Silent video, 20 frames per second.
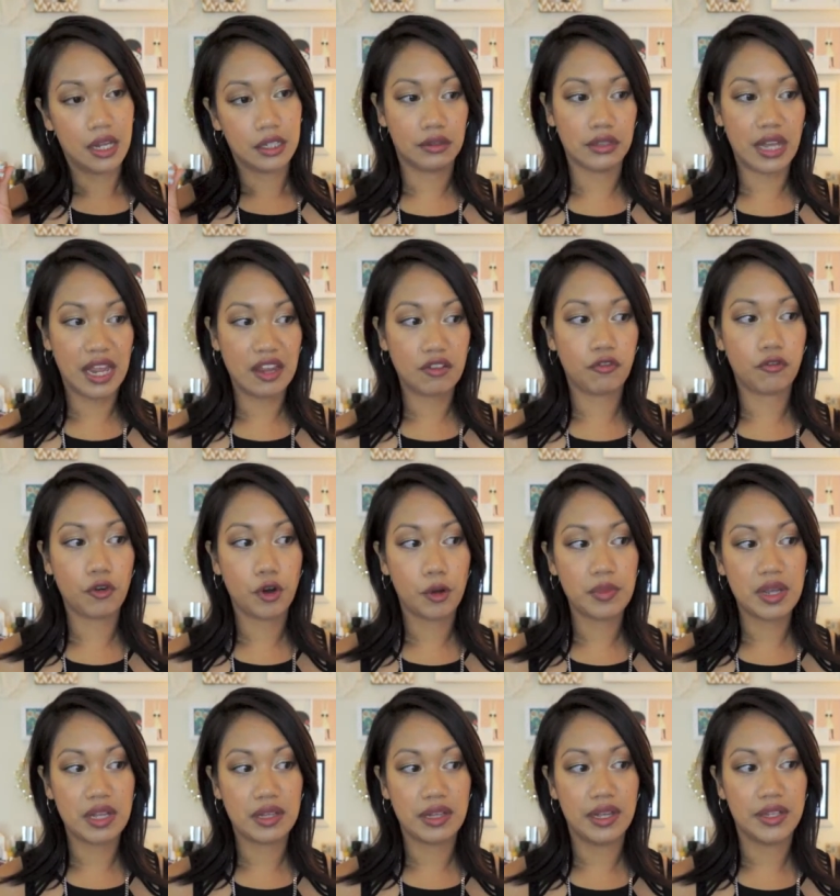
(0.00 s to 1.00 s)
like
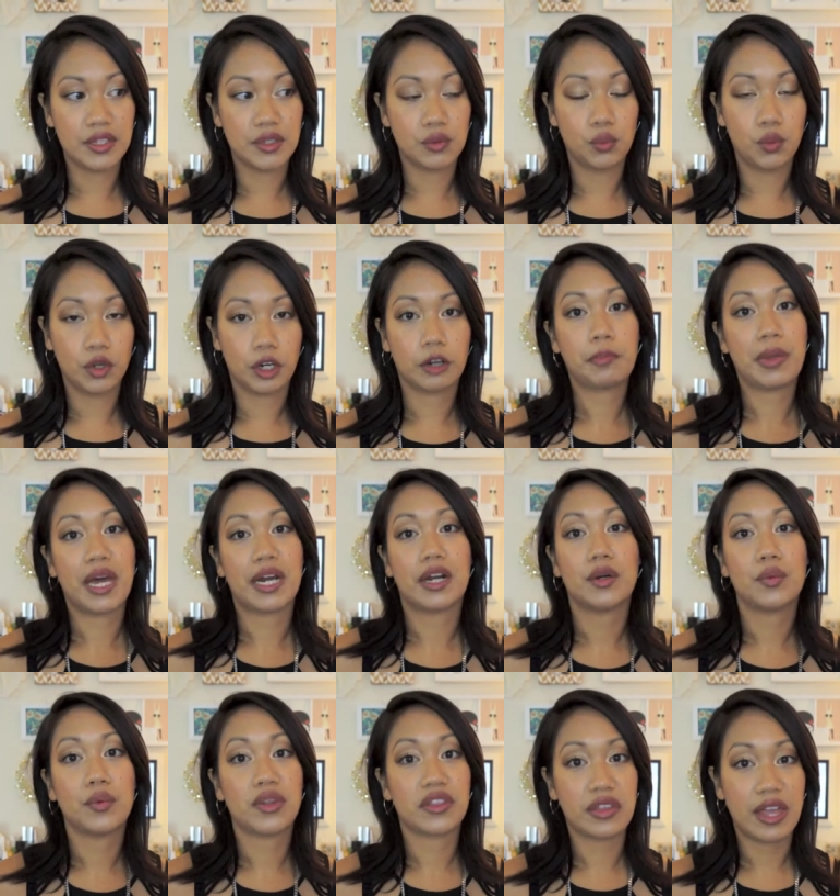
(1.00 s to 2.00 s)
formulas work
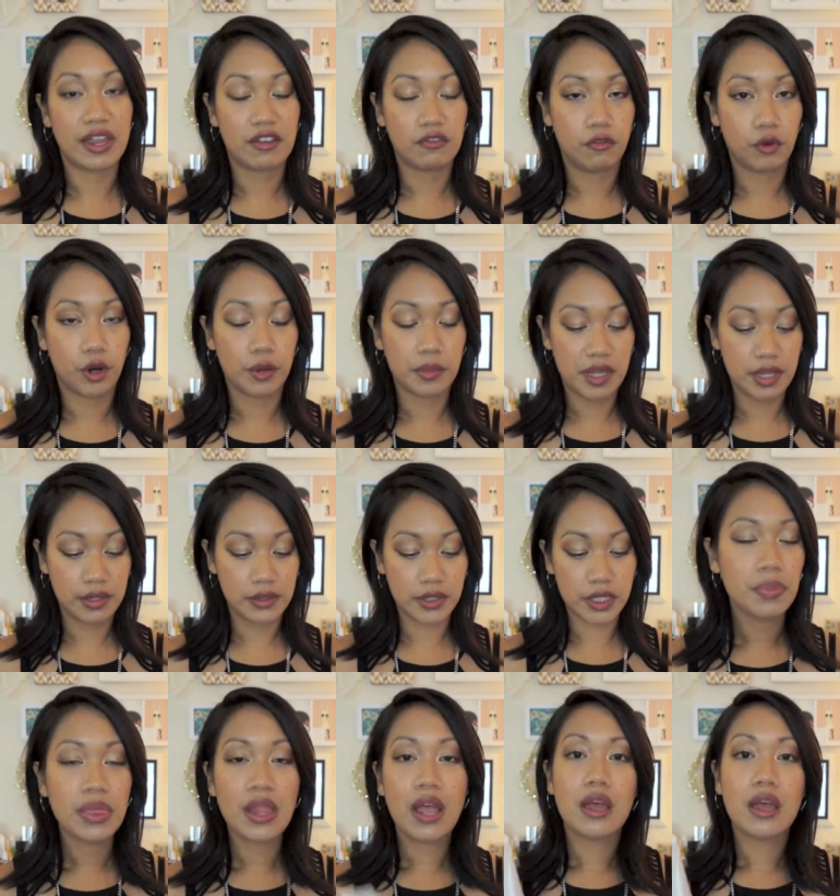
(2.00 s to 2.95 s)
better with like formulas.